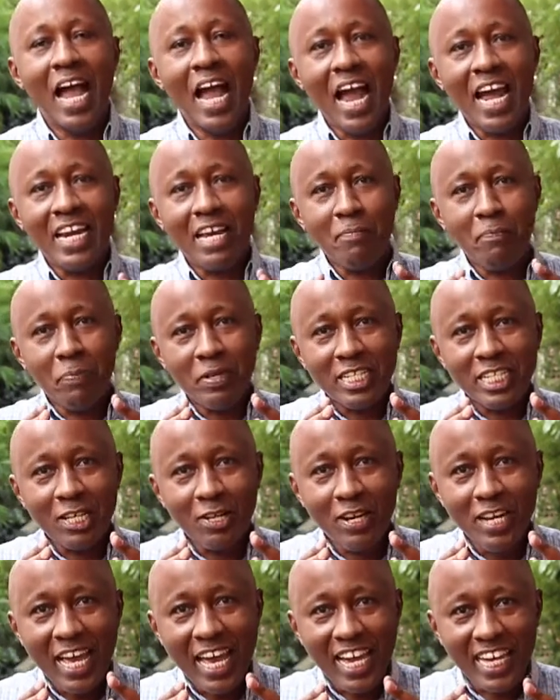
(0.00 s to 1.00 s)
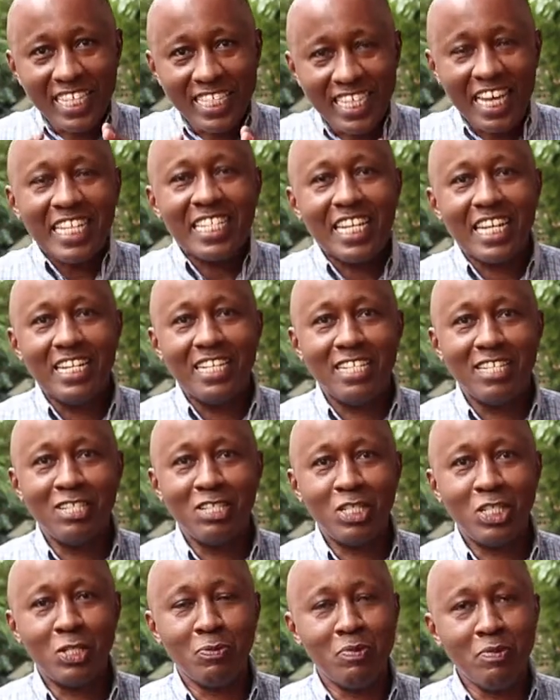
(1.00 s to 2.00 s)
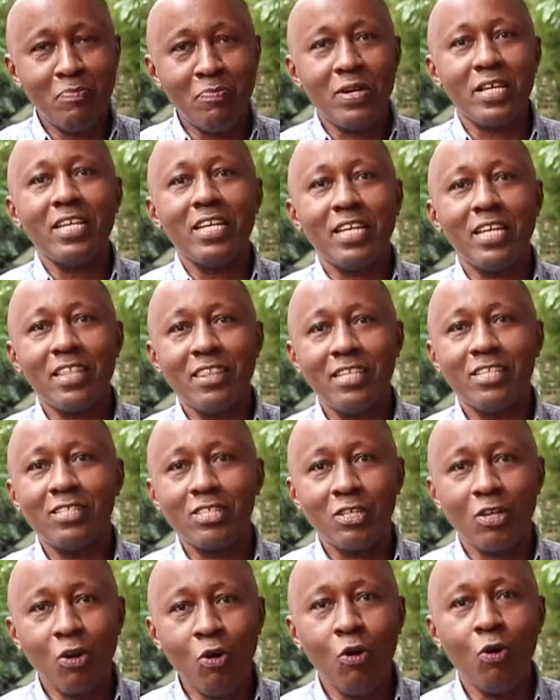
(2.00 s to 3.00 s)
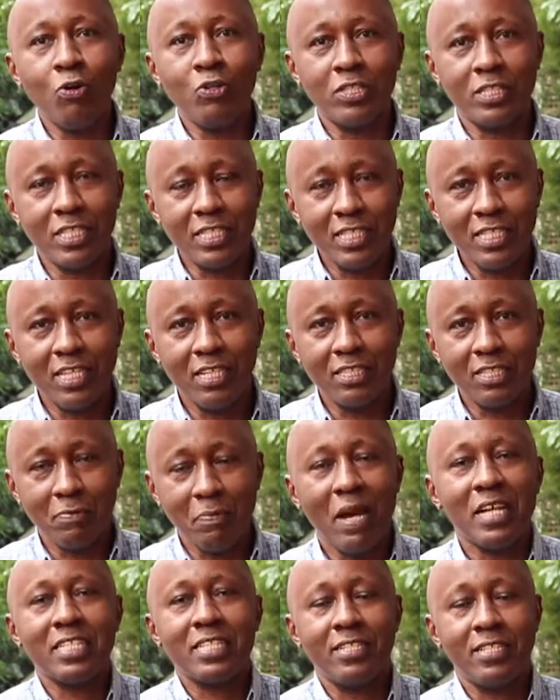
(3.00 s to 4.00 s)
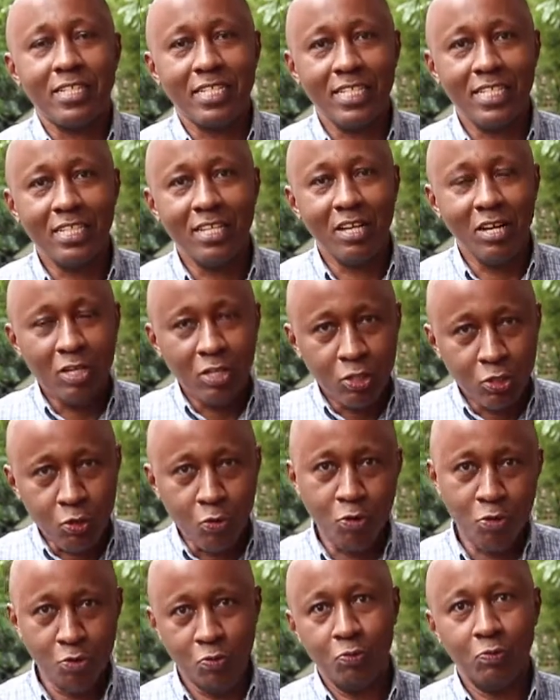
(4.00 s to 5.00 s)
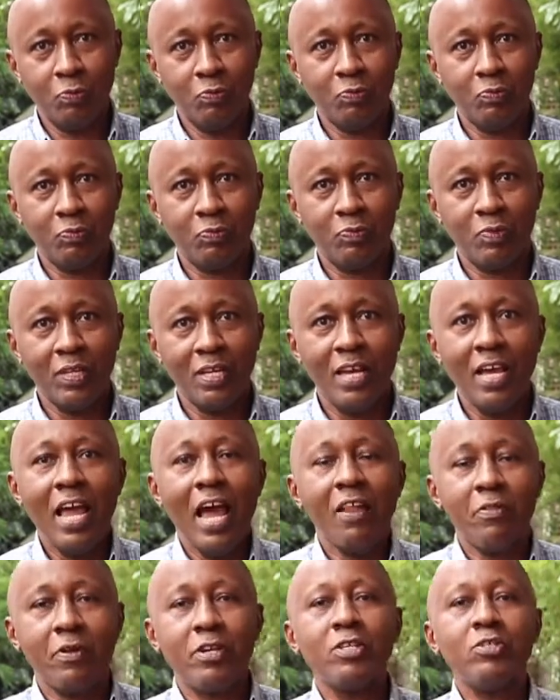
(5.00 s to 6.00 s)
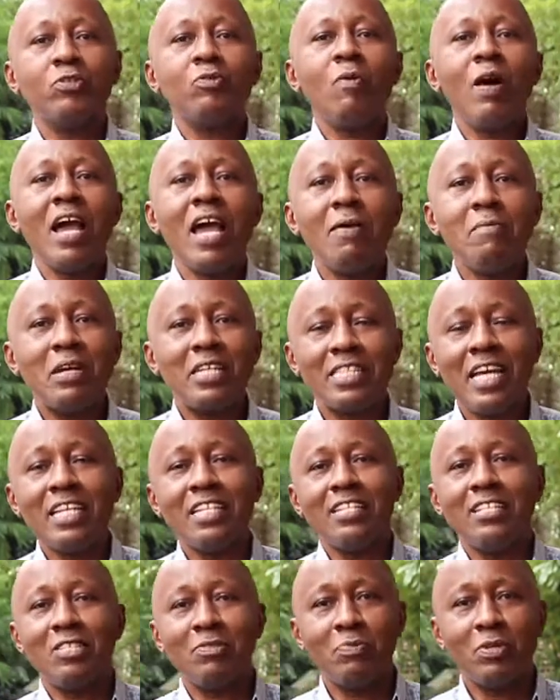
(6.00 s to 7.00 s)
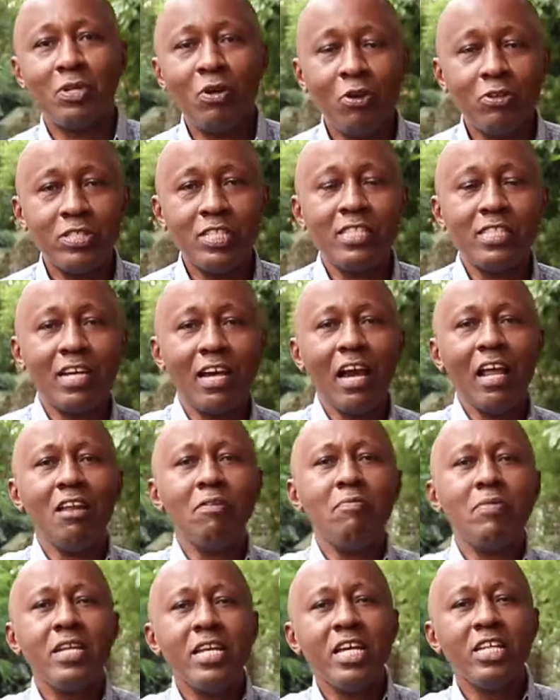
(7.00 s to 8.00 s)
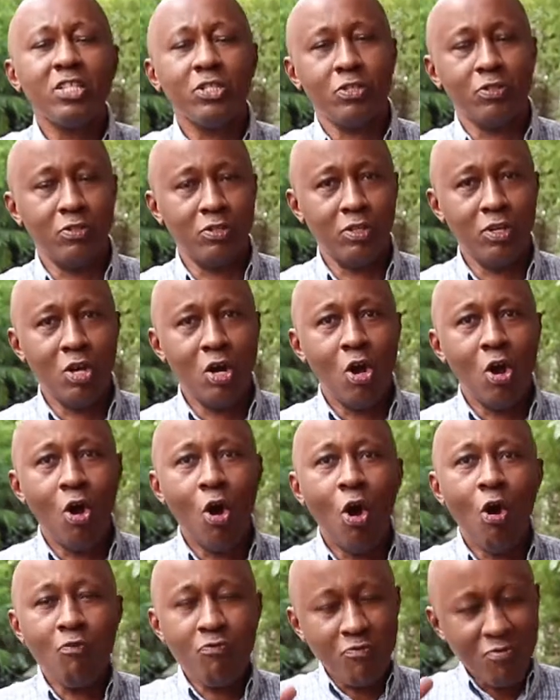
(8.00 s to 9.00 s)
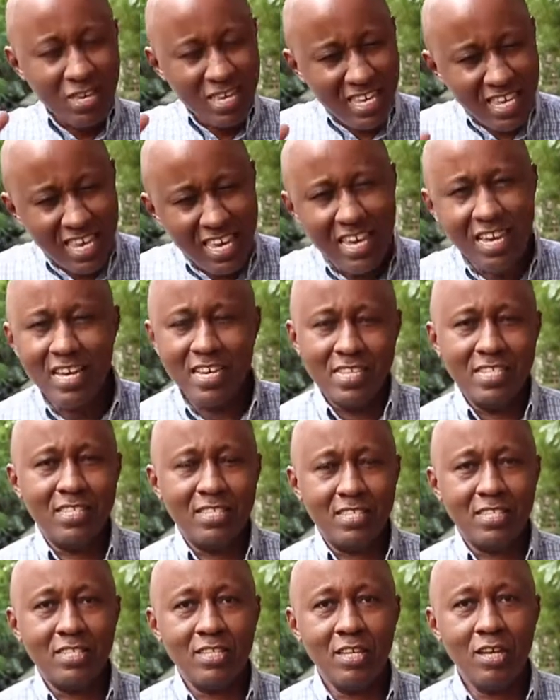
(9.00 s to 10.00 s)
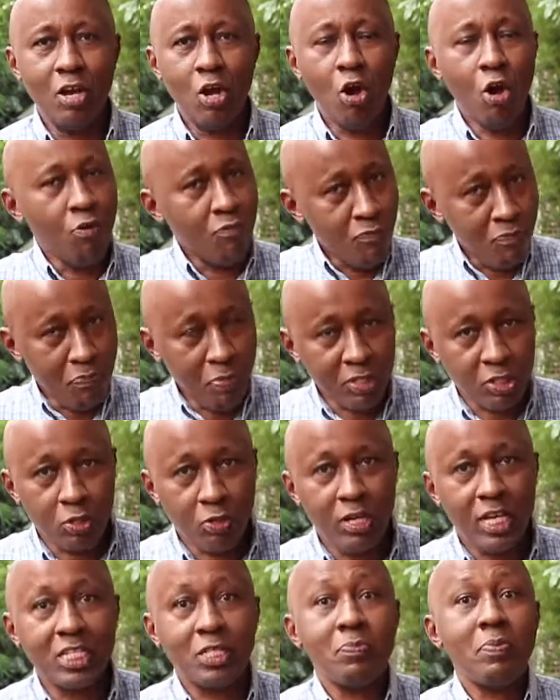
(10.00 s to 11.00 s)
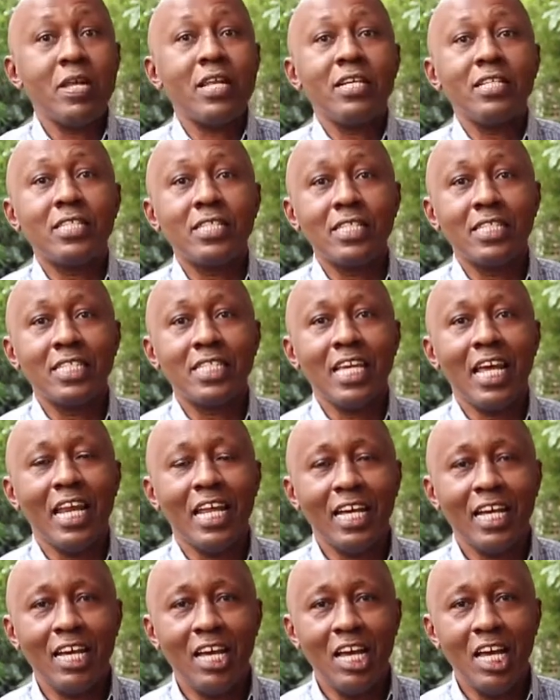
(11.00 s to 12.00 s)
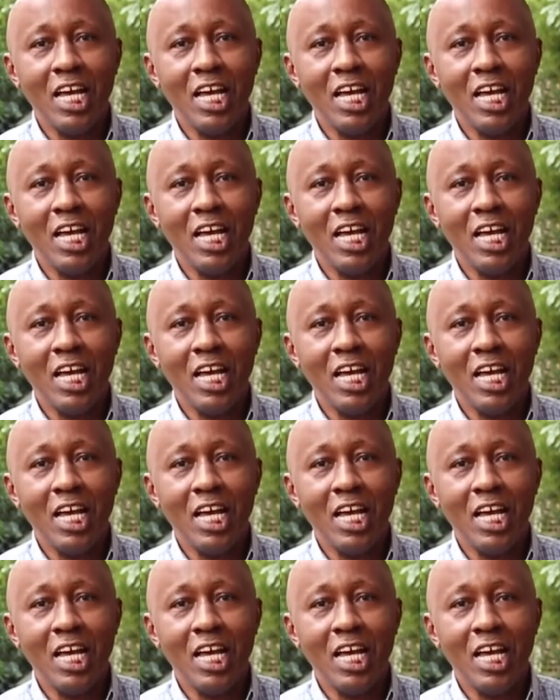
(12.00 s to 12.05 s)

And I'm particularly excited to be bringing this course, Sales Mastery, to you. And the reason why I'm excited is because it's a culmination of years of personal experience in selling,